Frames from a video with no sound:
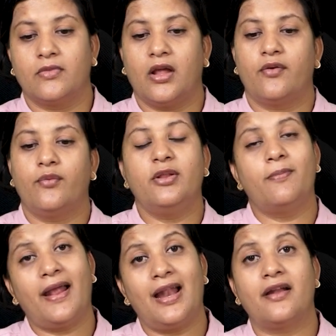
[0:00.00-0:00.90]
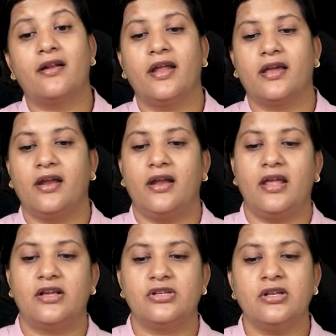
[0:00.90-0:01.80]
Uh, with bilateral neck
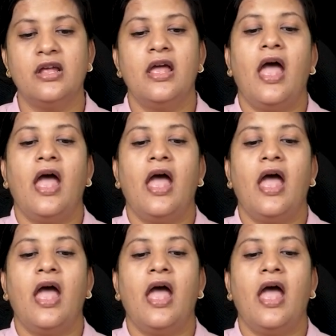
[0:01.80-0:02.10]
radiation,